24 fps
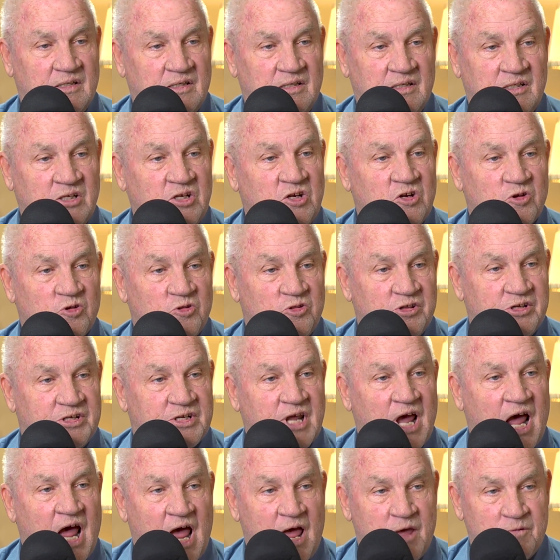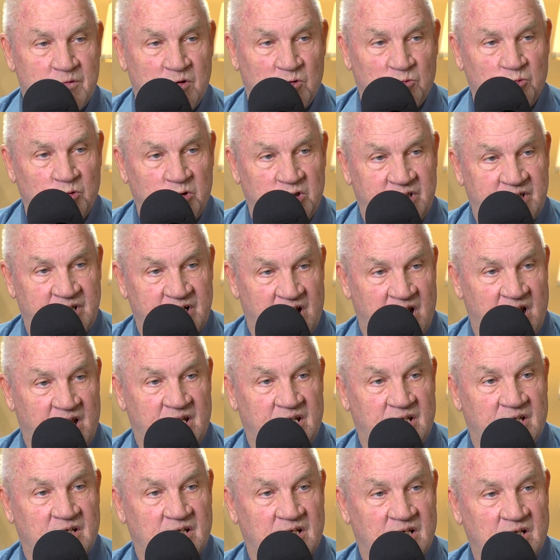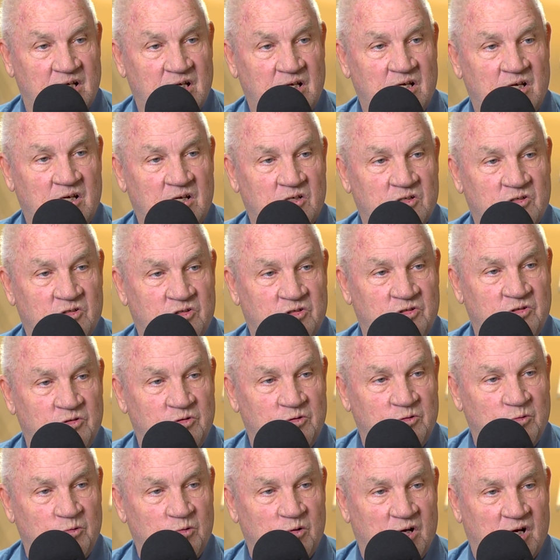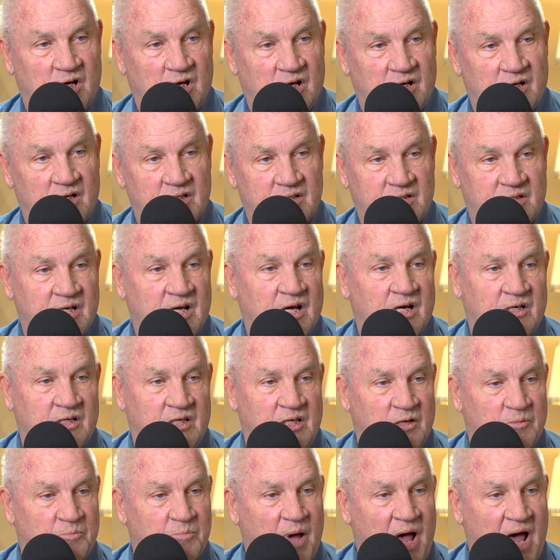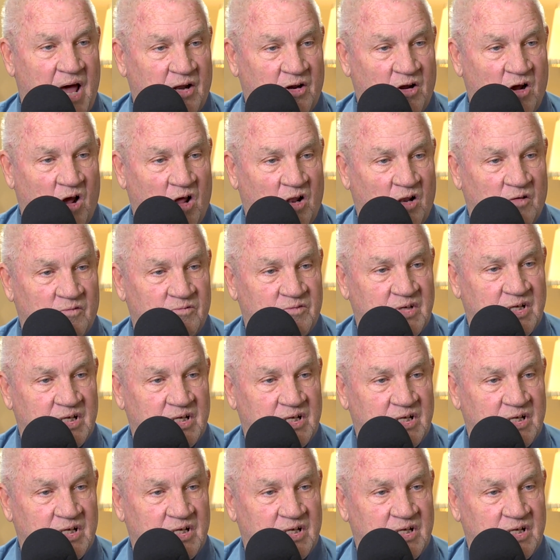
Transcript: near the time it would take to uh, tell you about all of